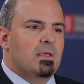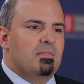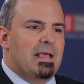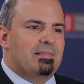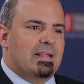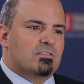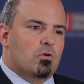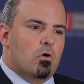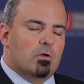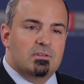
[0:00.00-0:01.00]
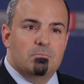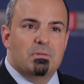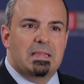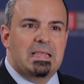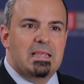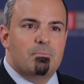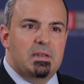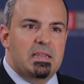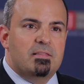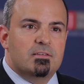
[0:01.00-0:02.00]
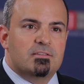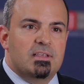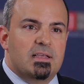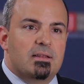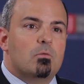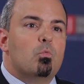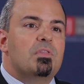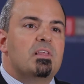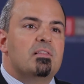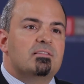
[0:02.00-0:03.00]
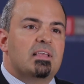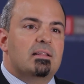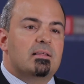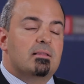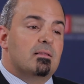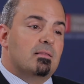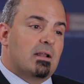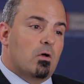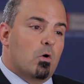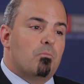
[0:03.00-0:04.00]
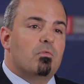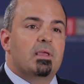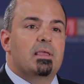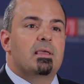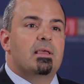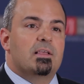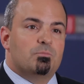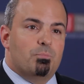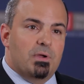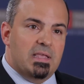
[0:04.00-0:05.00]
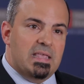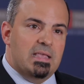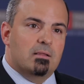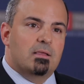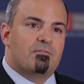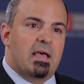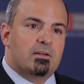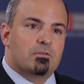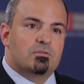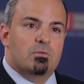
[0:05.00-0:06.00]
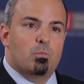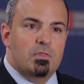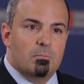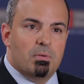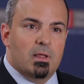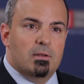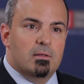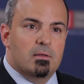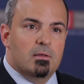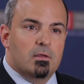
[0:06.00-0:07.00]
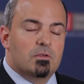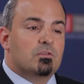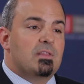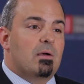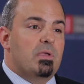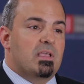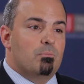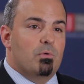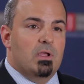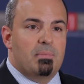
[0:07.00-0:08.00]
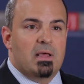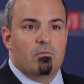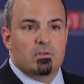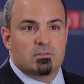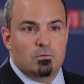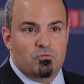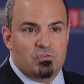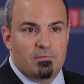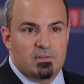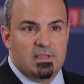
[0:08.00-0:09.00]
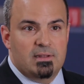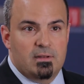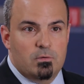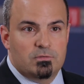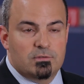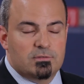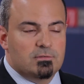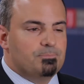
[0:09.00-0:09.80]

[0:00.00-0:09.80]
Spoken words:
that that's causing bleeding beneath the skin within the tendon that hopefully is bringing healing factors in with the blood so that we can bring about a resolution of the tendinosis.